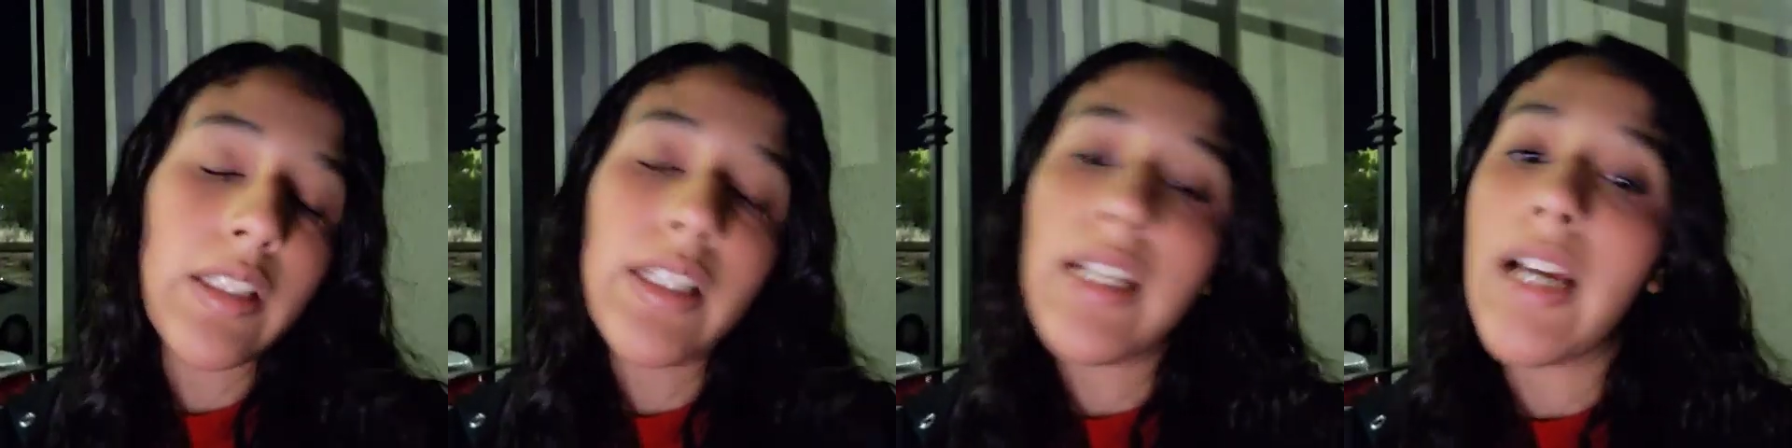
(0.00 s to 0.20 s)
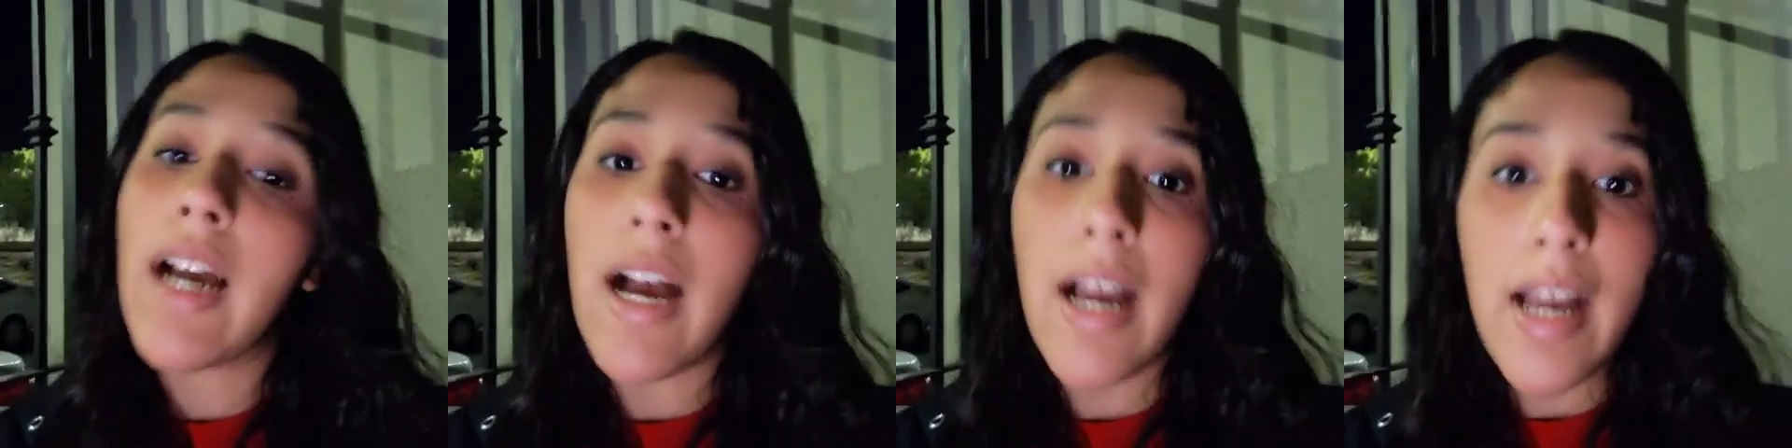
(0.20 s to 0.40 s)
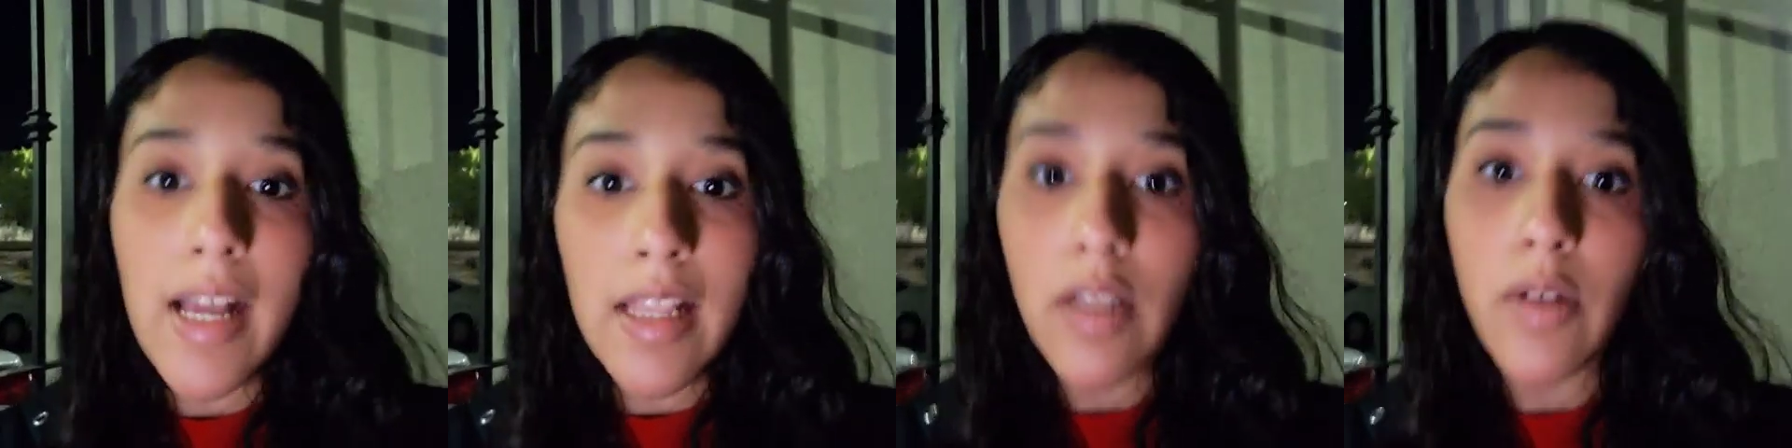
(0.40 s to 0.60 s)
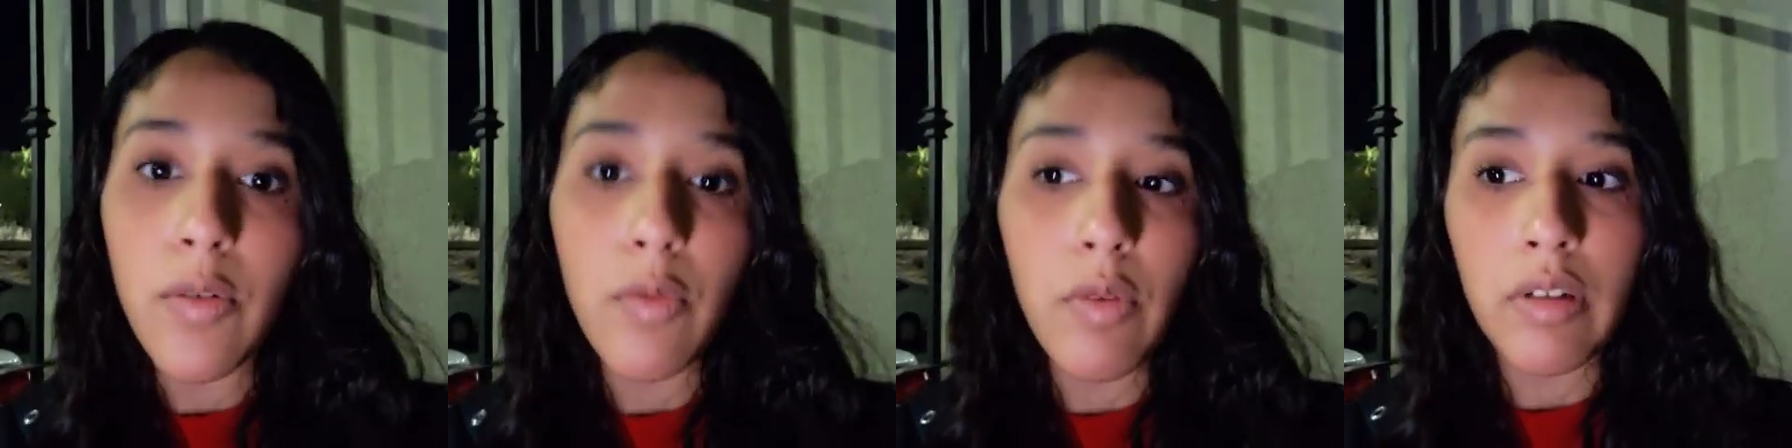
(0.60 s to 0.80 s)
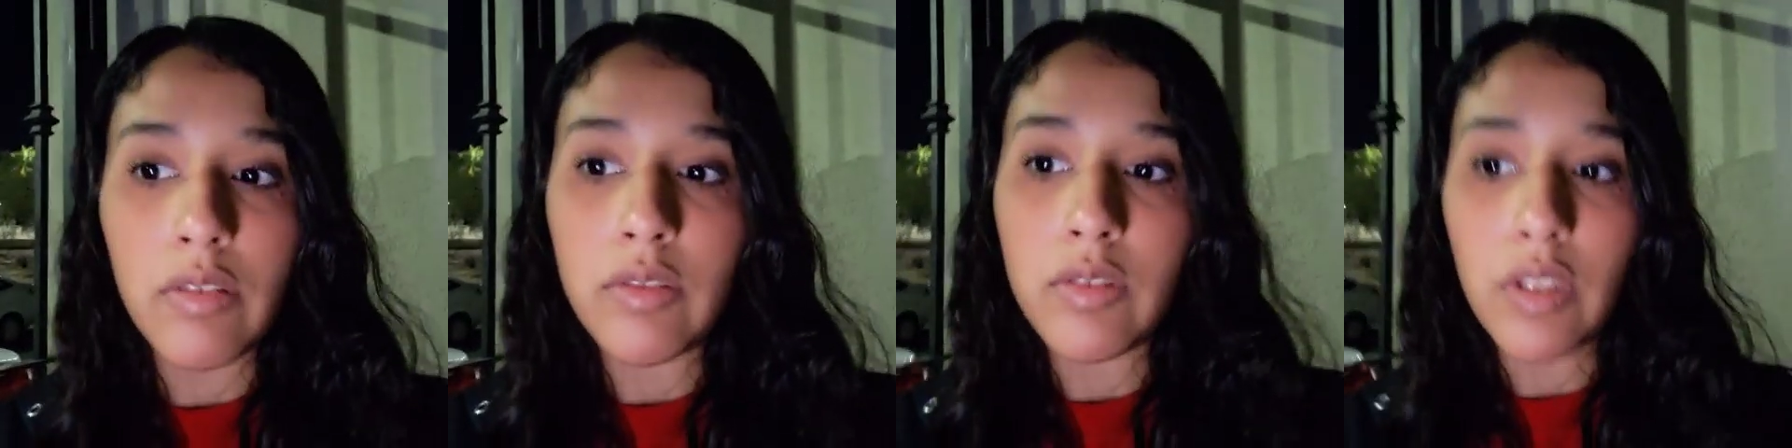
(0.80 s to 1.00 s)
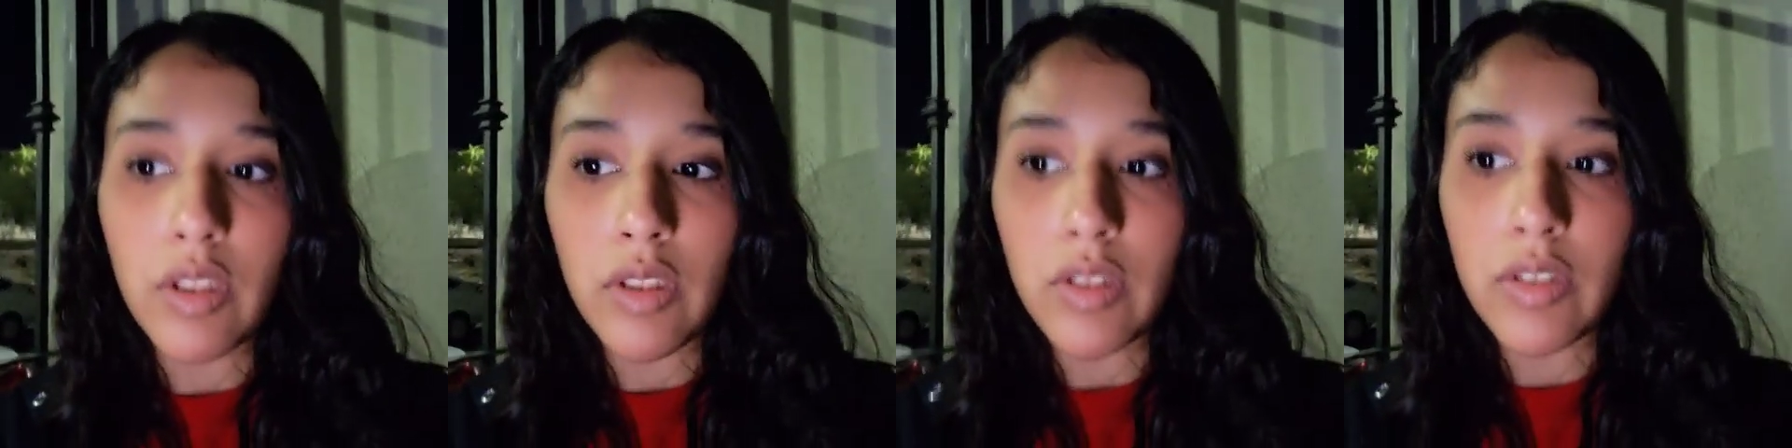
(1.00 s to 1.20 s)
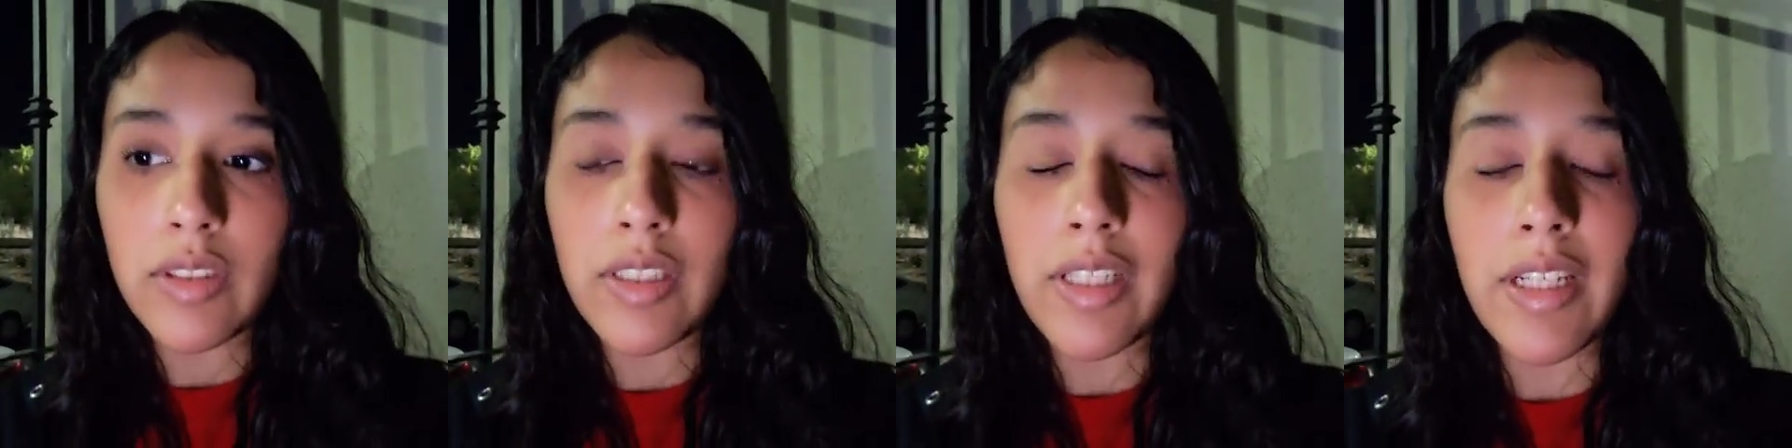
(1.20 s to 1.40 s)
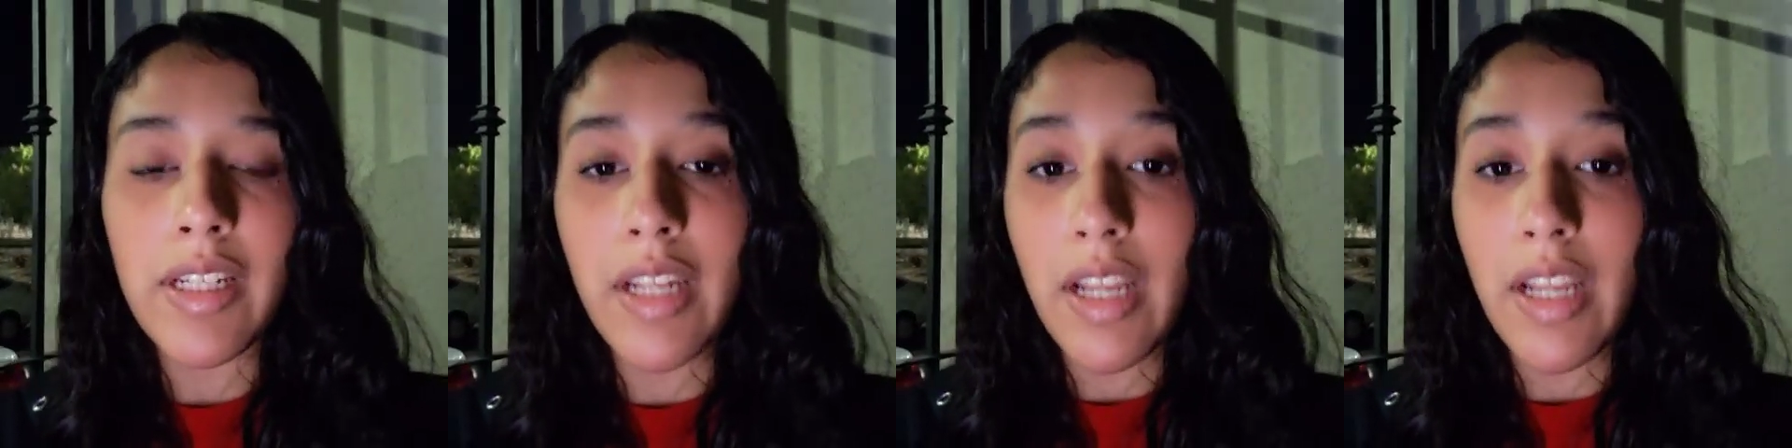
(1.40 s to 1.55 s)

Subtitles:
all around us in